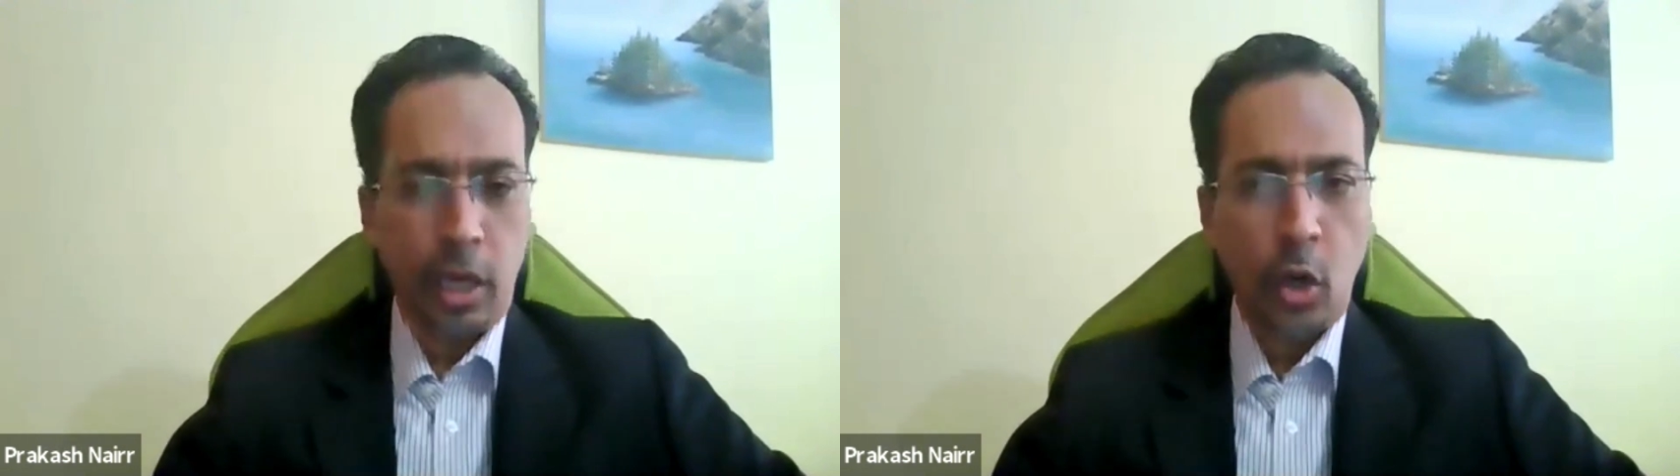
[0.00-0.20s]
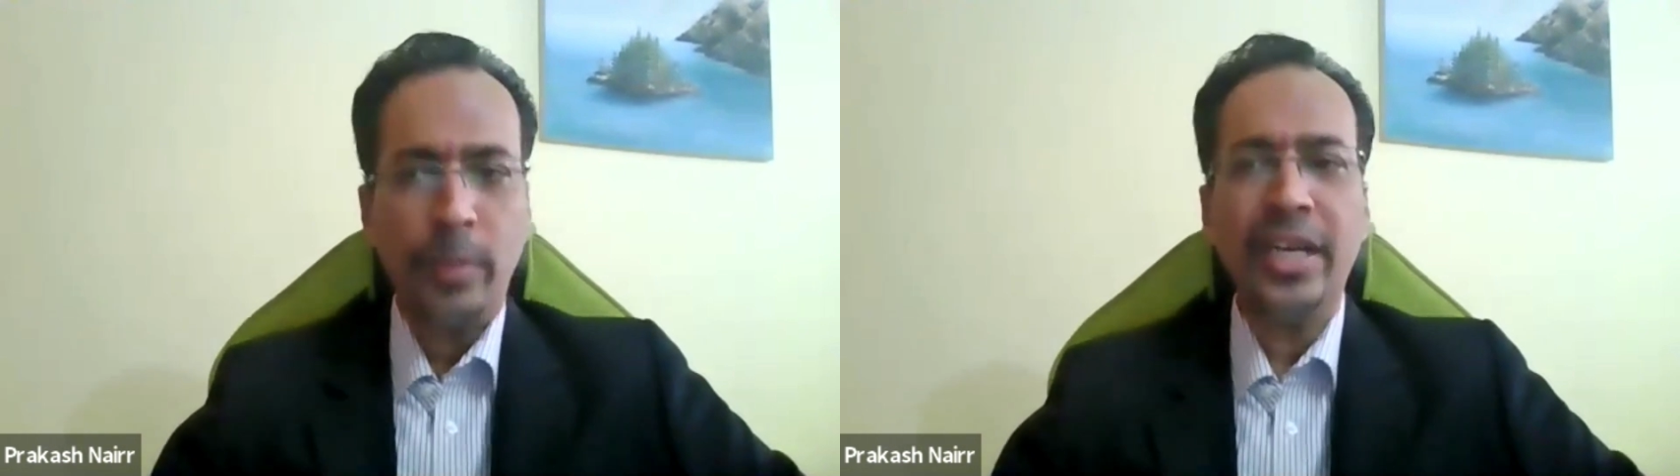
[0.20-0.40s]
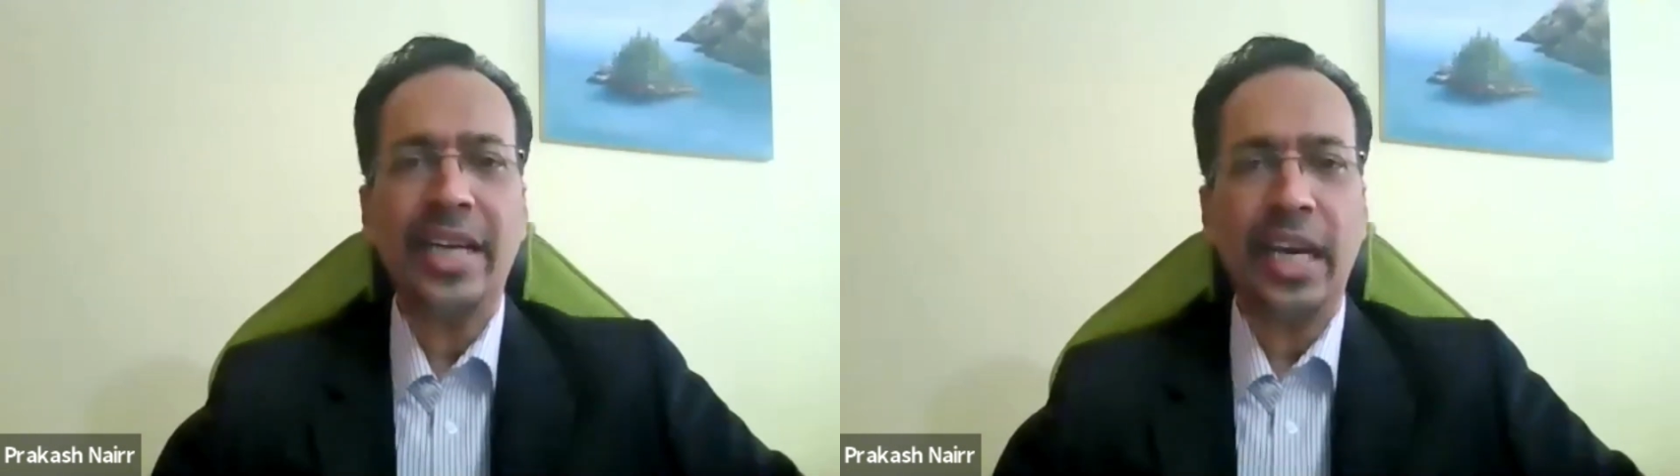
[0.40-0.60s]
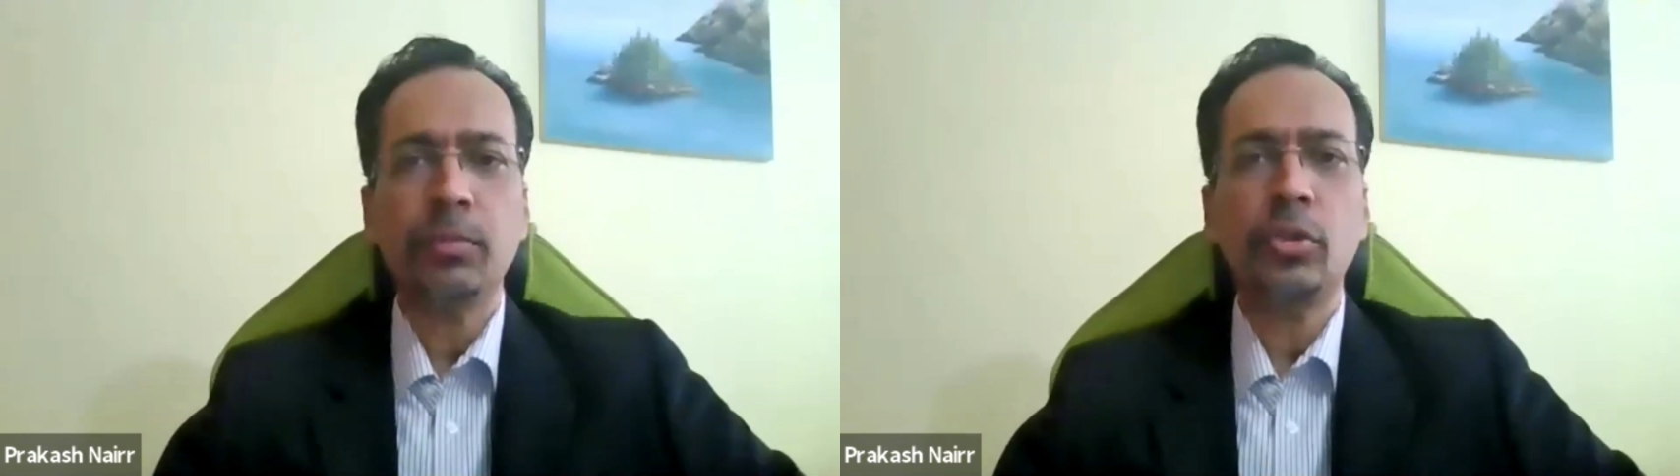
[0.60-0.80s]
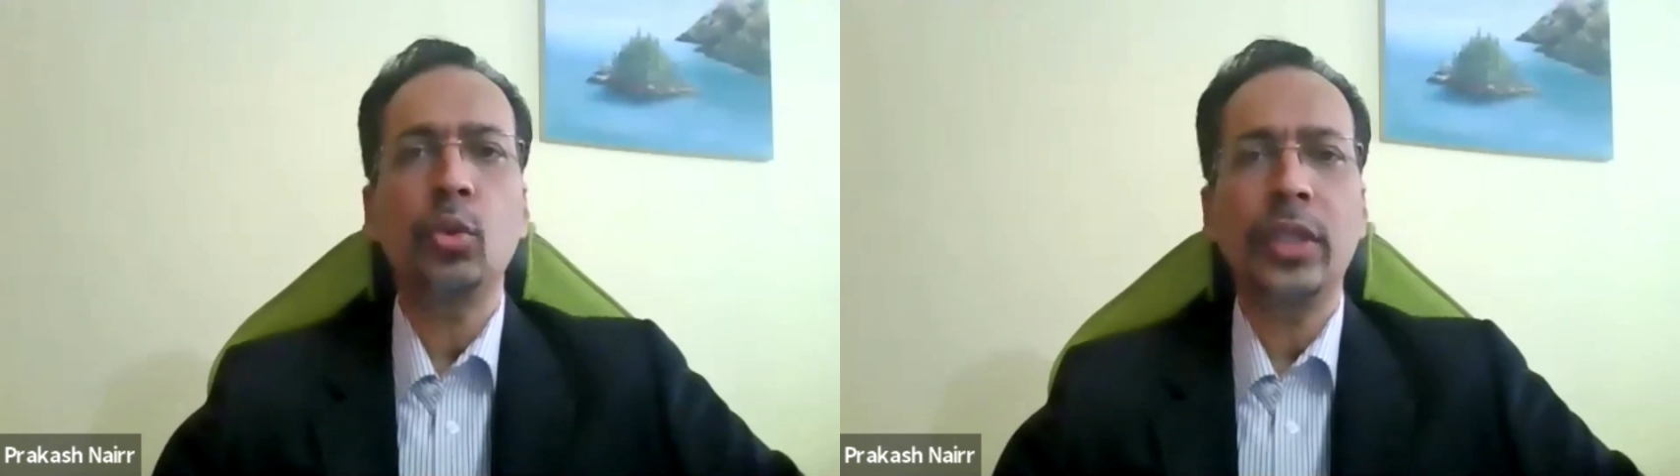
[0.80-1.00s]
How many
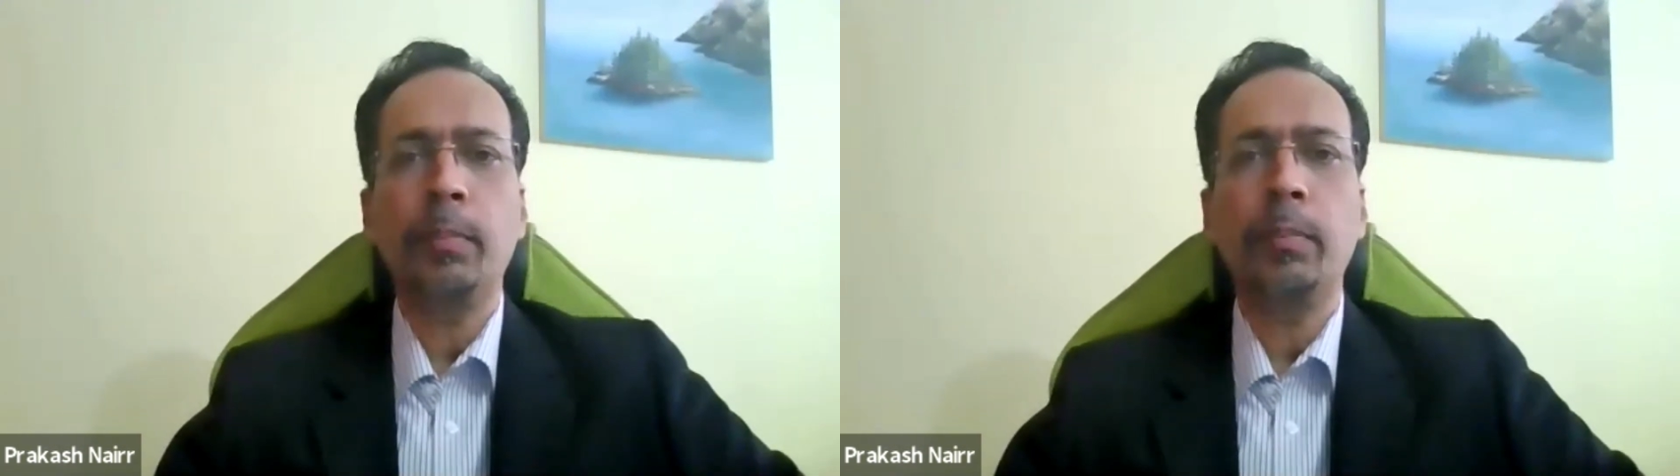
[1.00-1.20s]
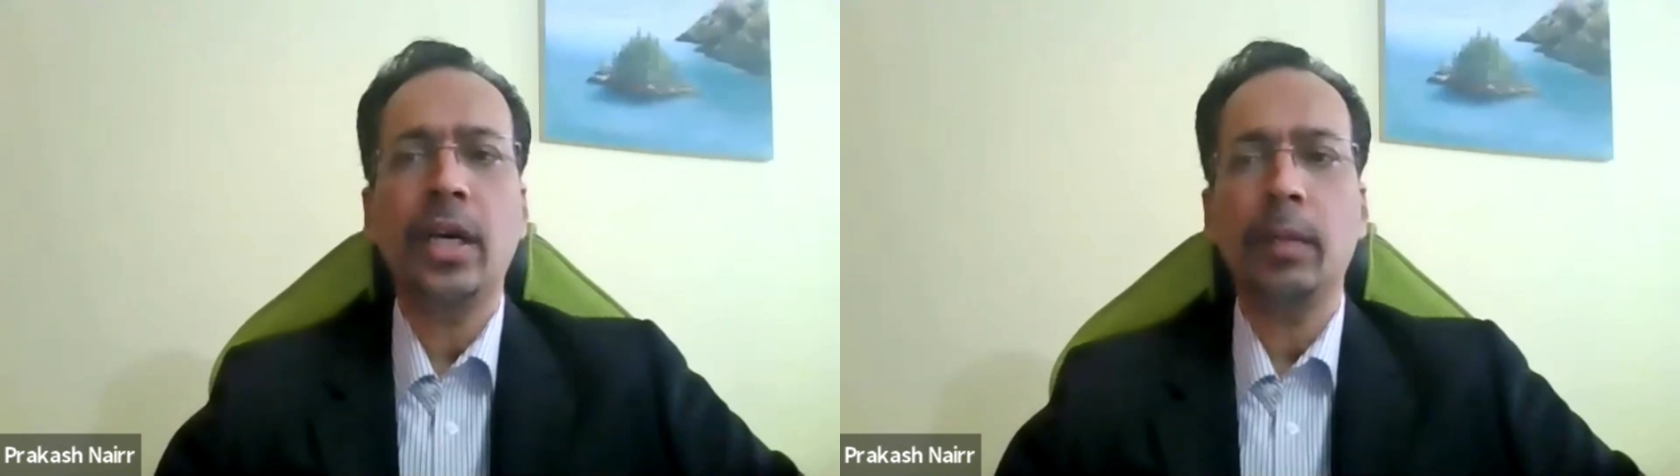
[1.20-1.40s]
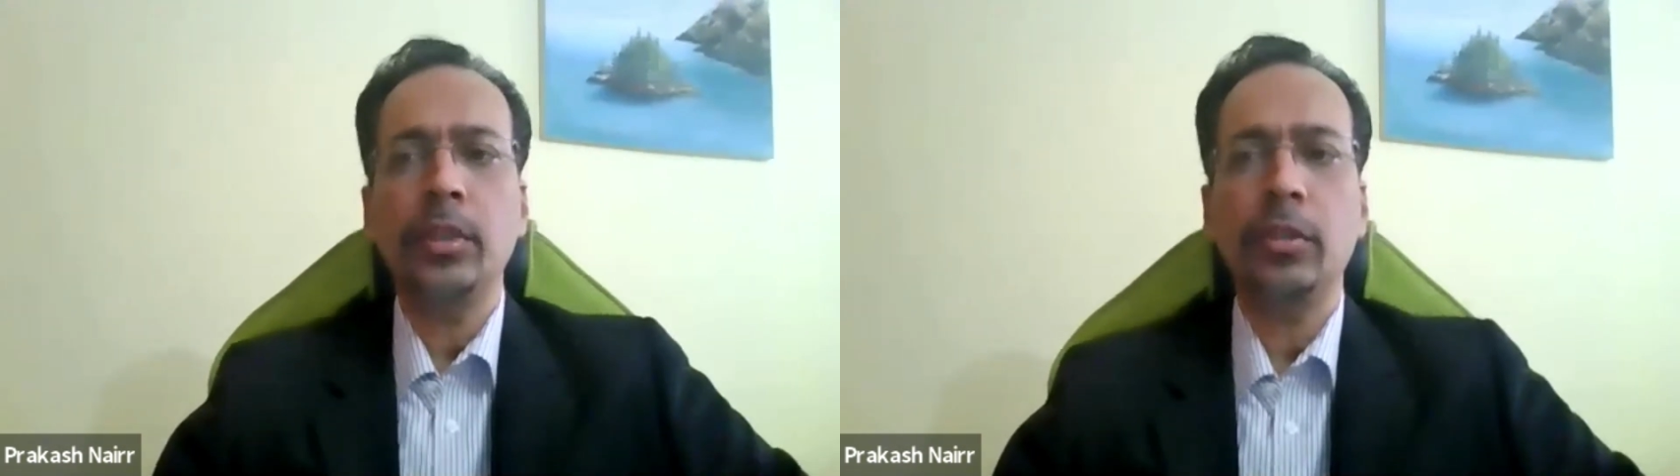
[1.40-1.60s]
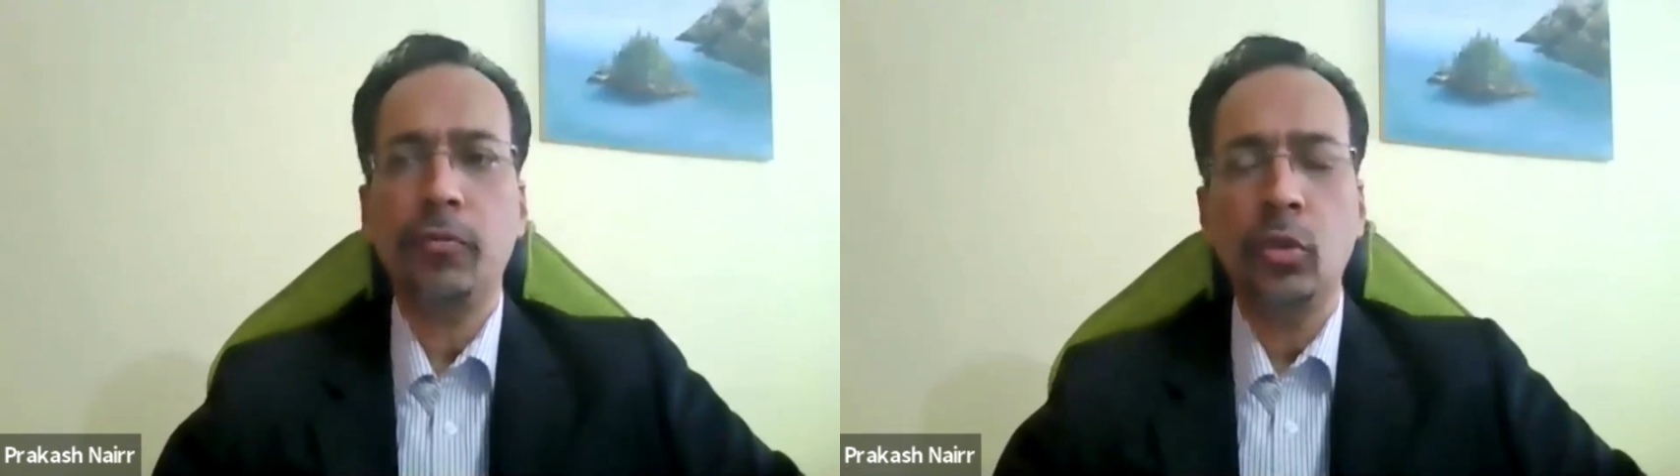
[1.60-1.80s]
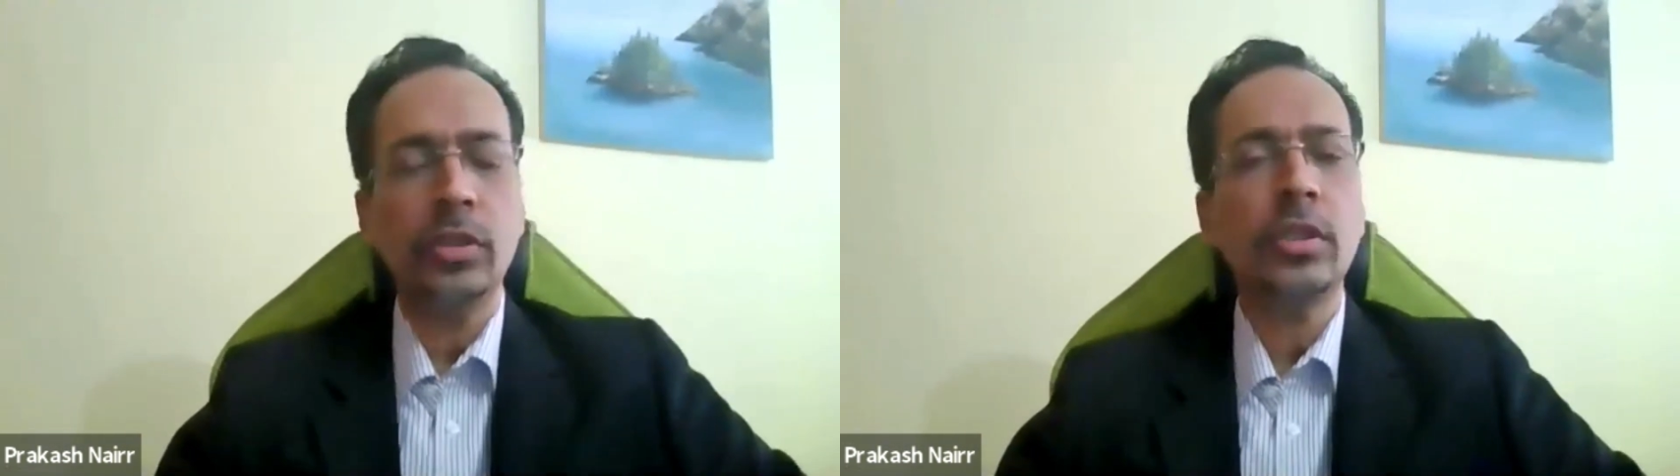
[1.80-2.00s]
times do they pick up their
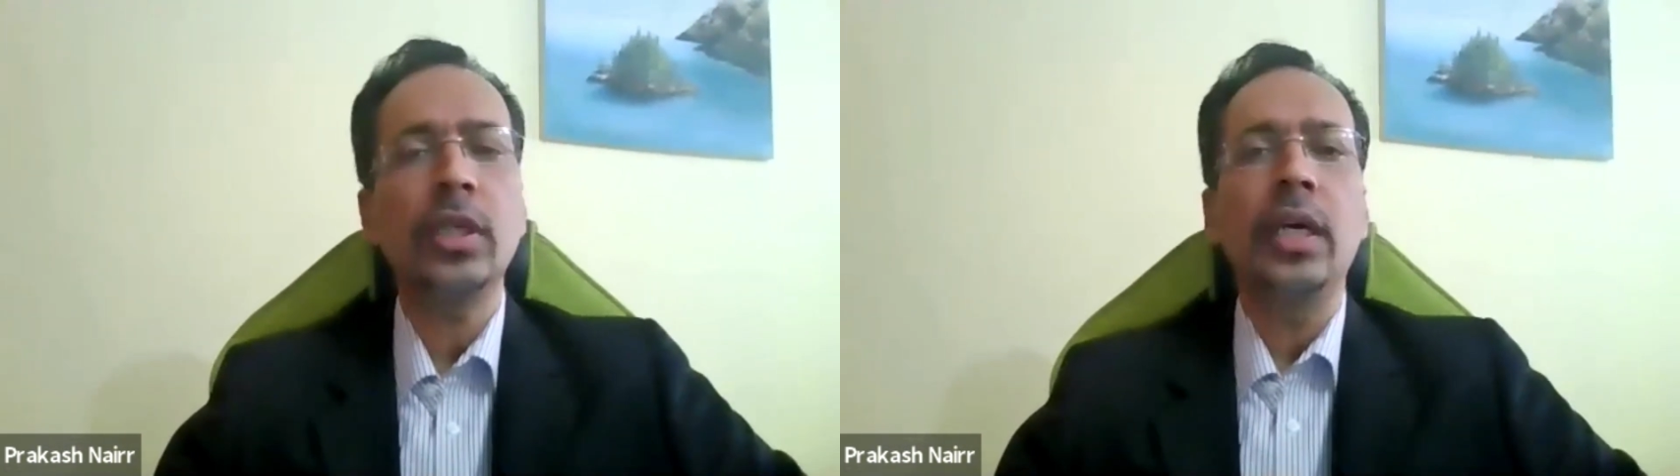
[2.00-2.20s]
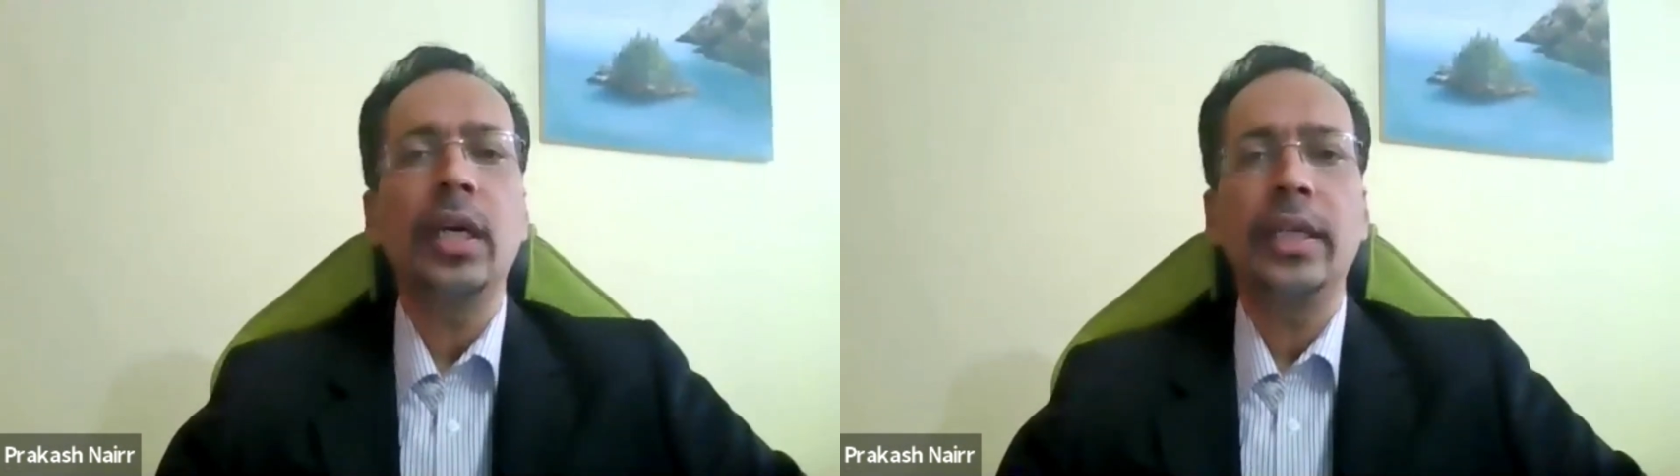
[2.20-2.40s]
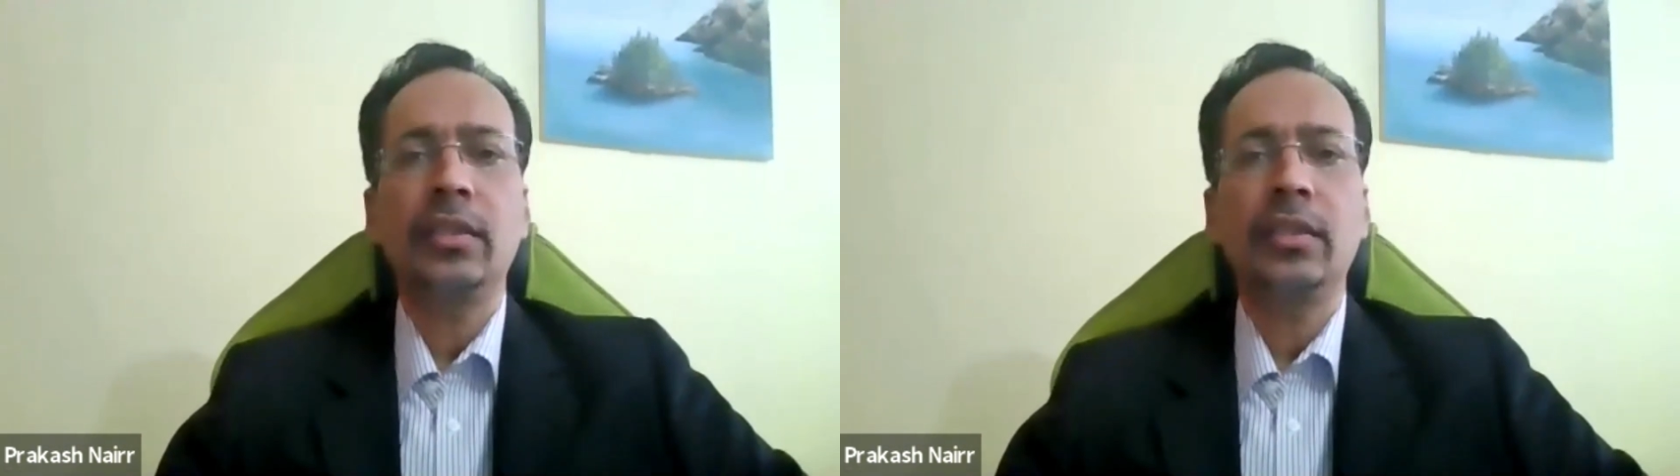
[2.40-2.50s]
phones?